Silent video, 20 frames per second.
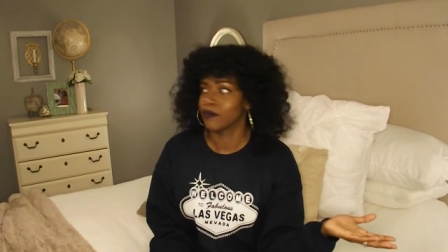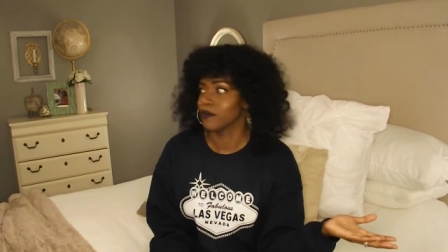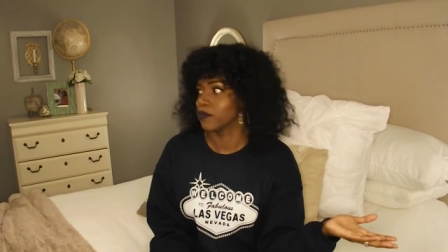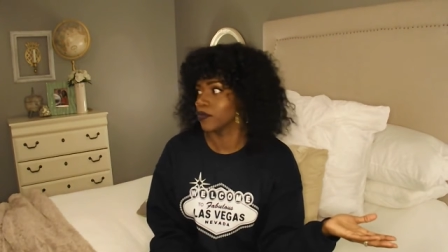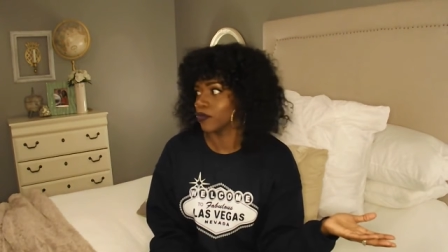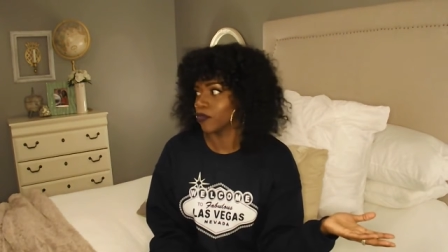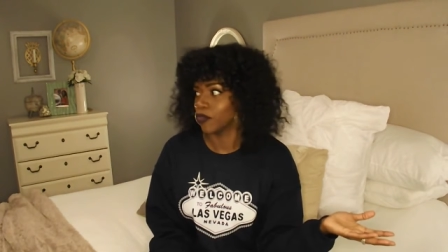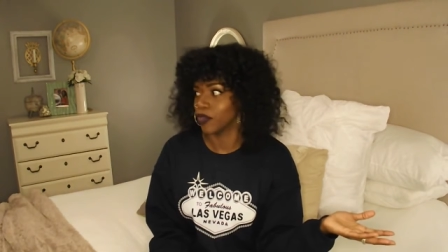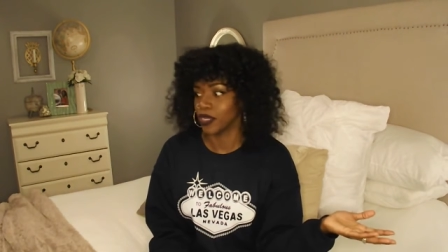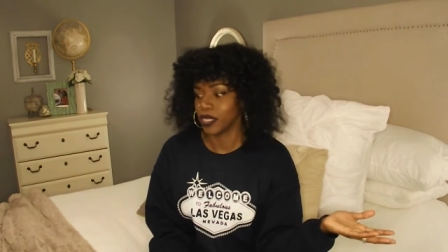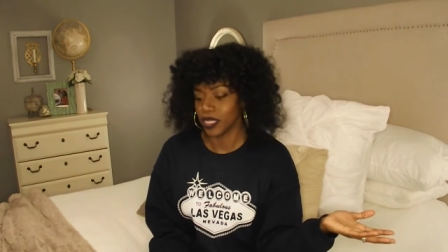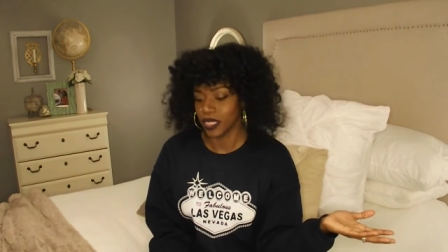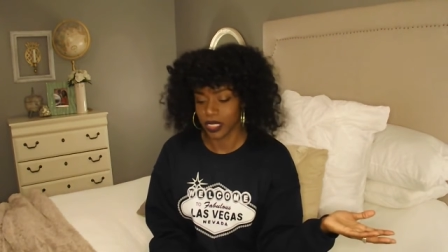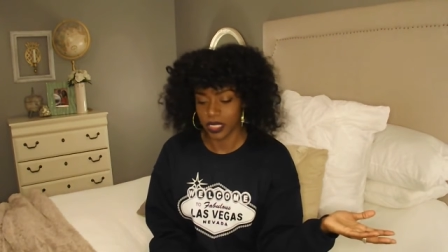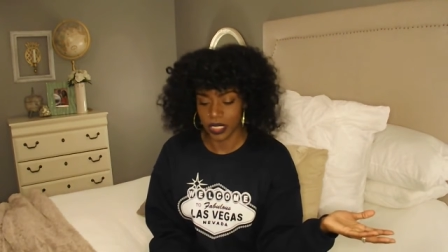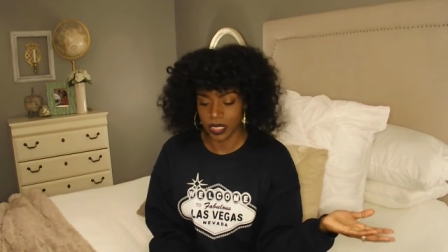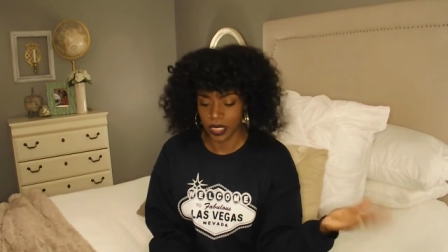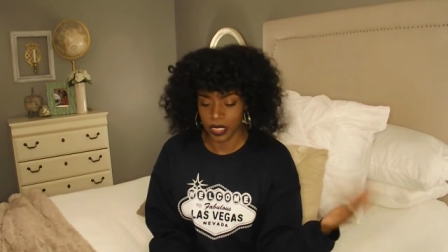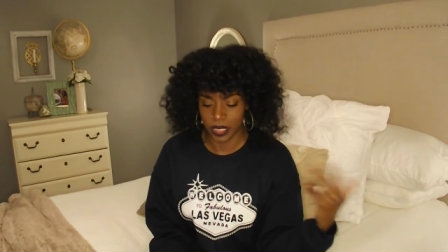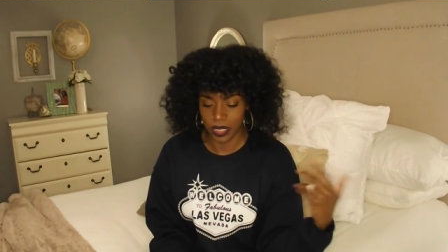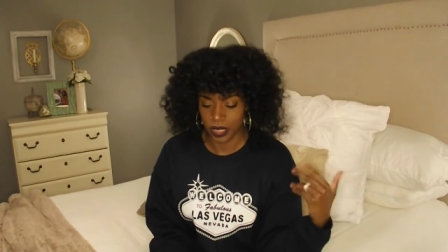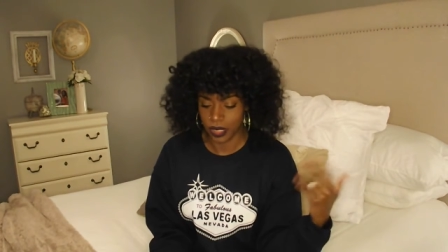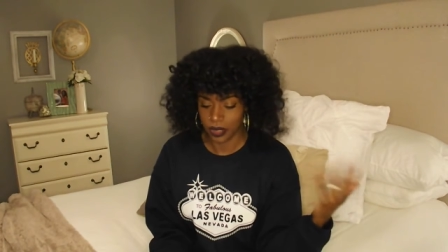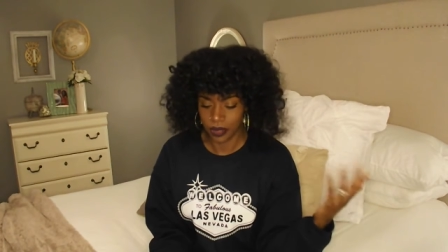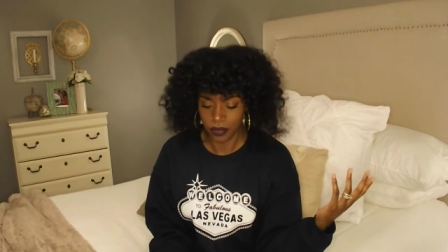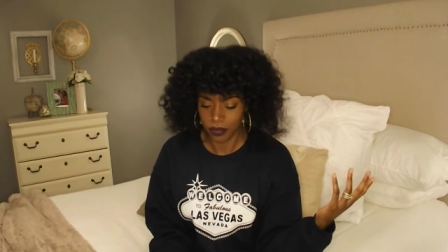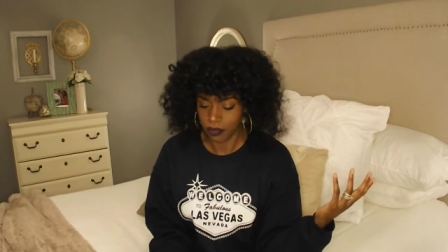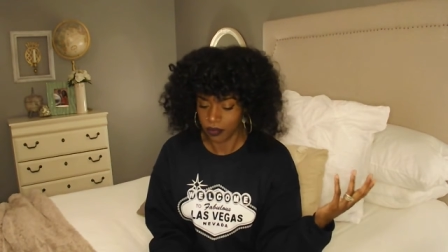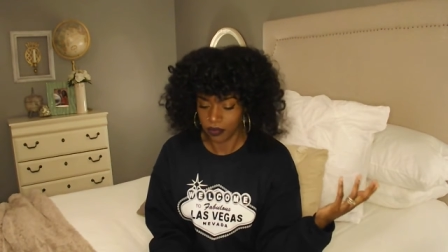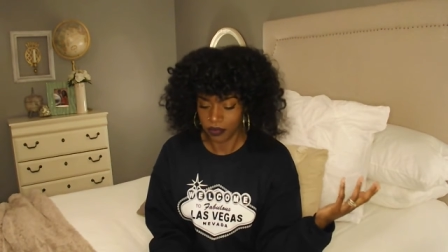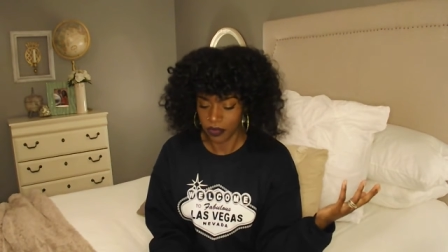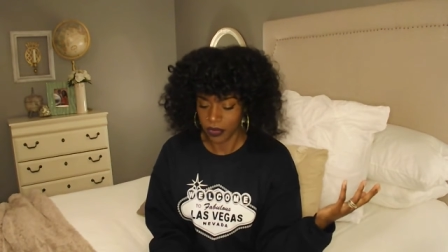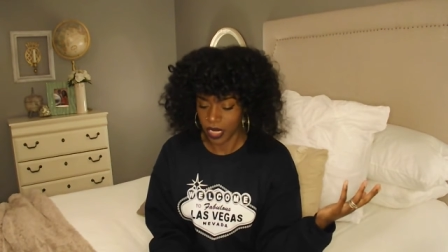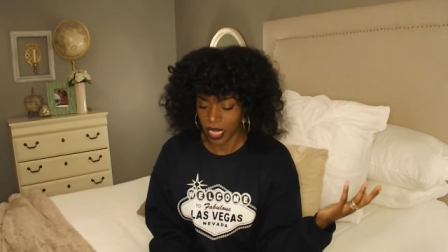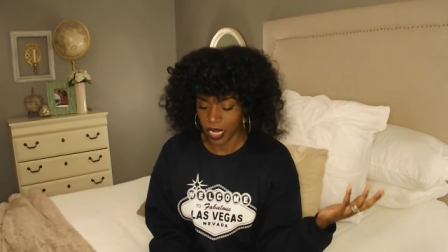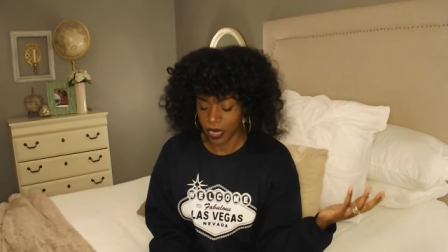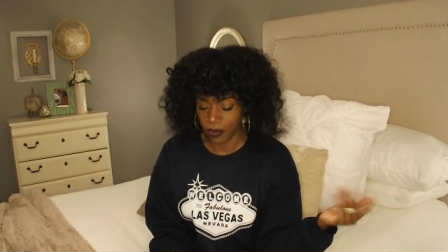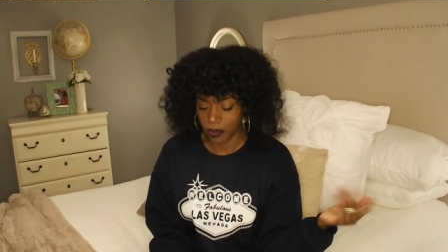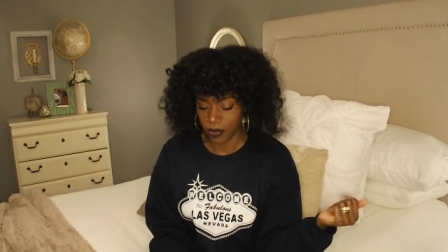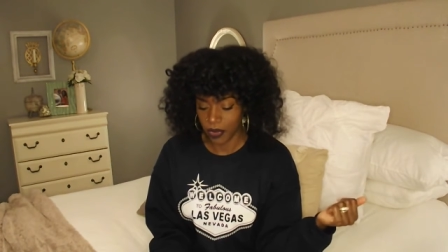what is this?
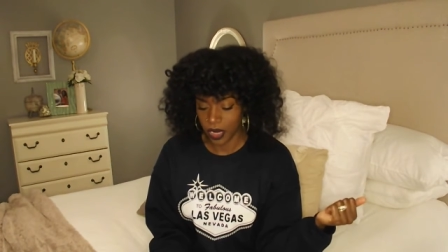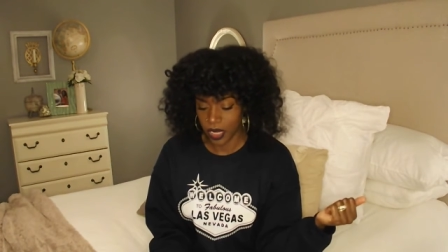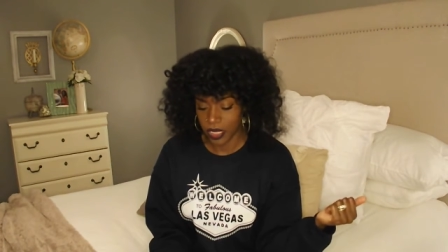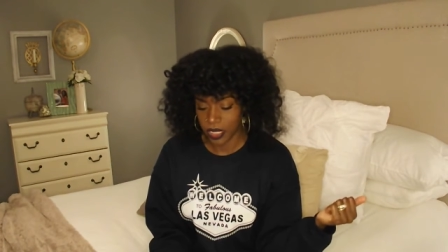Not impressed.